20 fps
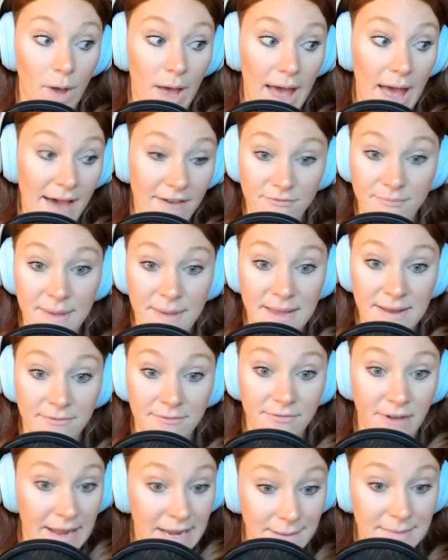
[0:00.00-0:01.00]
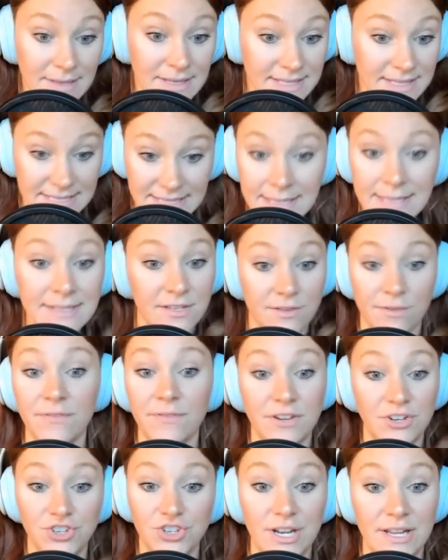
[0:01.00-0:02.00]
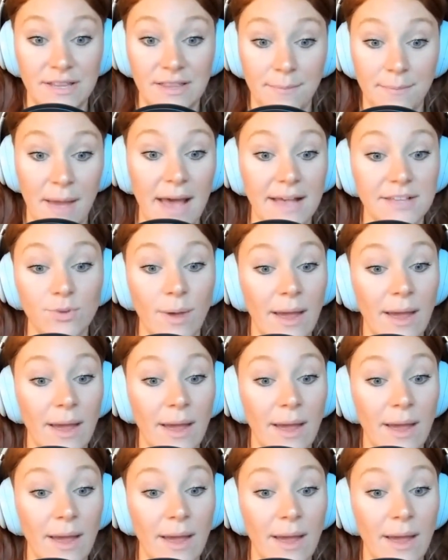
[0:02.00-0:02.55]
have been vitamin D deficient in the past.